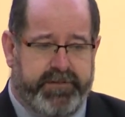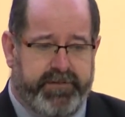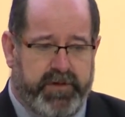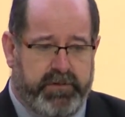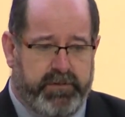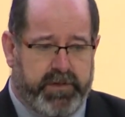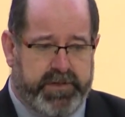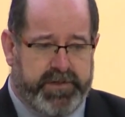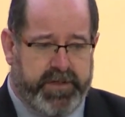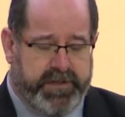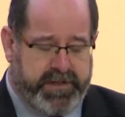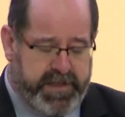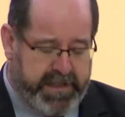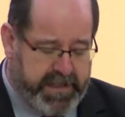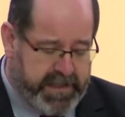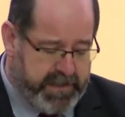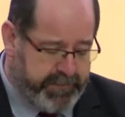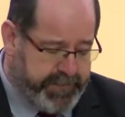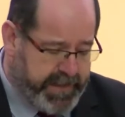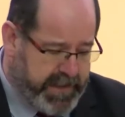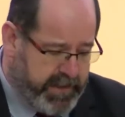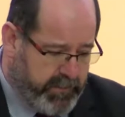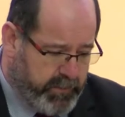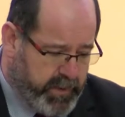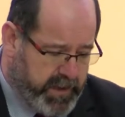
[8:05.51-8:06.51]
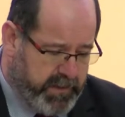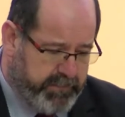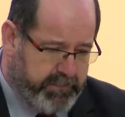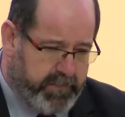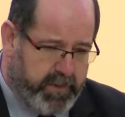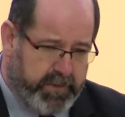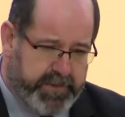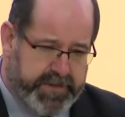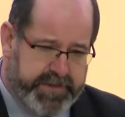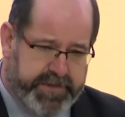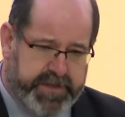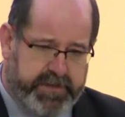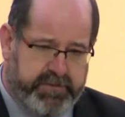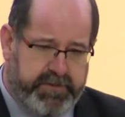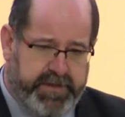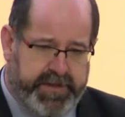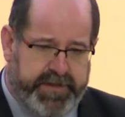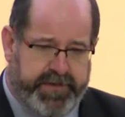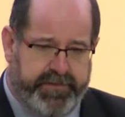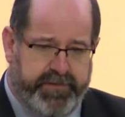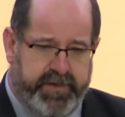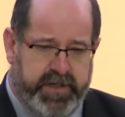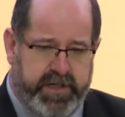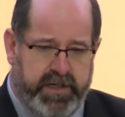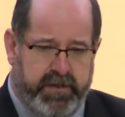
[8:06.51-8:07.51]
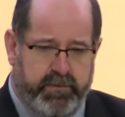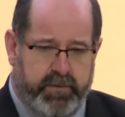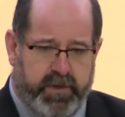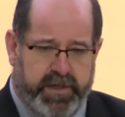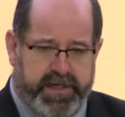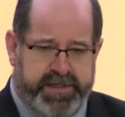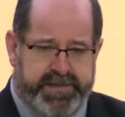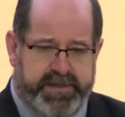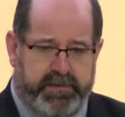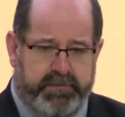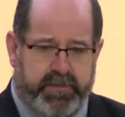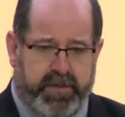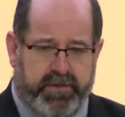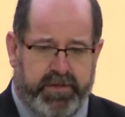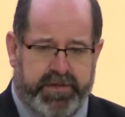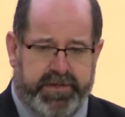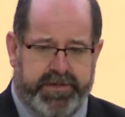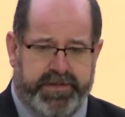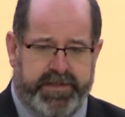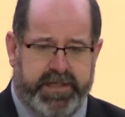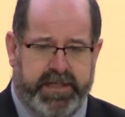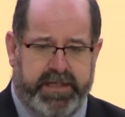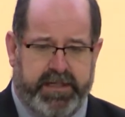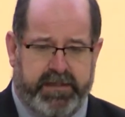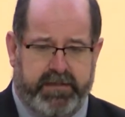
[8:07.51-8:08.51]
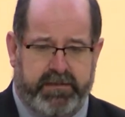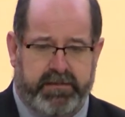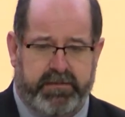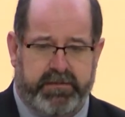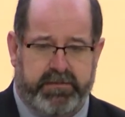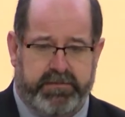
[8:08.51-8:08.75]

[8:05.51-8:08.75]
If you were to think about what a monster is for you, what is a monster?